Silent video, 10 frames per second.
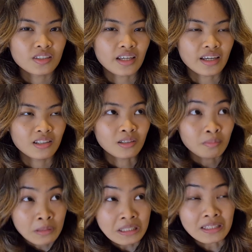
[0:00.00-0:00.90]
had
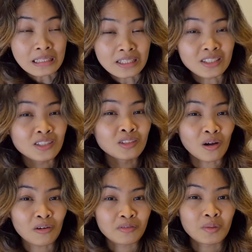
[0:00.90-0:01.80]
completely
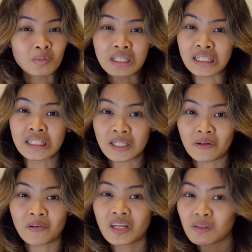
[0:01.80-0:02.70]
dissolved the
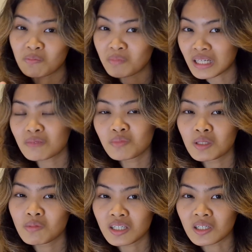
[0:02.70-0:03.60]
PLA, and it might
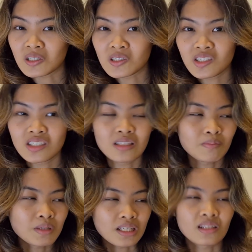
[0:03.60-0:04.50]
be because the
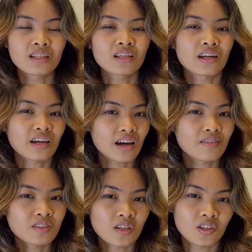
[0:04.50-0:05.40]
PLA that I
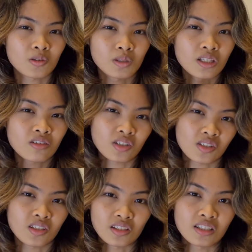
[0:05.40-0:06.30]
have is actually
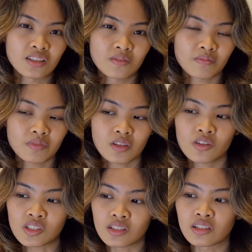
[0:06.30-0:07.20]
crystalline.
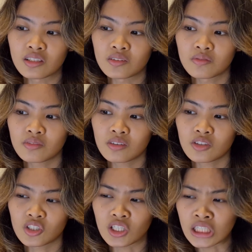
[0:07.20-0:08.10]
Crystalline?
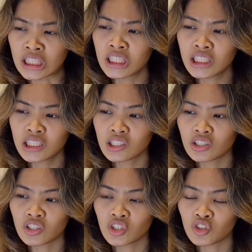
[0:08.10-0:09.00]
Crystalline?
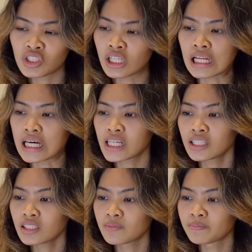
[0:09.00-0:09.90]
Crystalline?
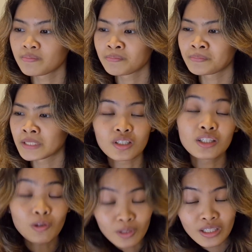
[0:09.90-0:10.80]
and
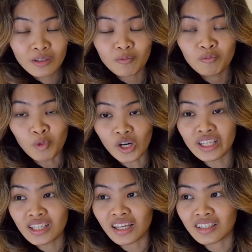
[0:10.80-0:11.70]
the only
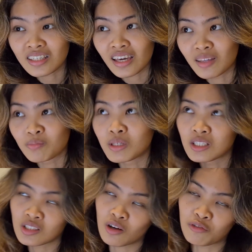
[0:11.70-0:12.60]
one that can be
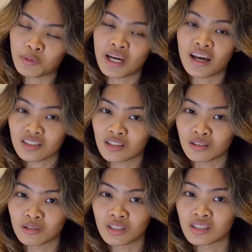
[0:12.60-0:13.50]
dissolved by
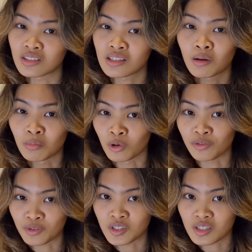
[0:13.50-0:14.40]
acetone is the
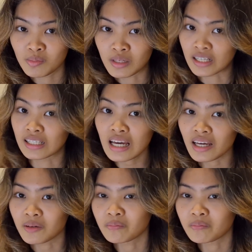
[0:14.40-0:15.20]
amorphous PLA.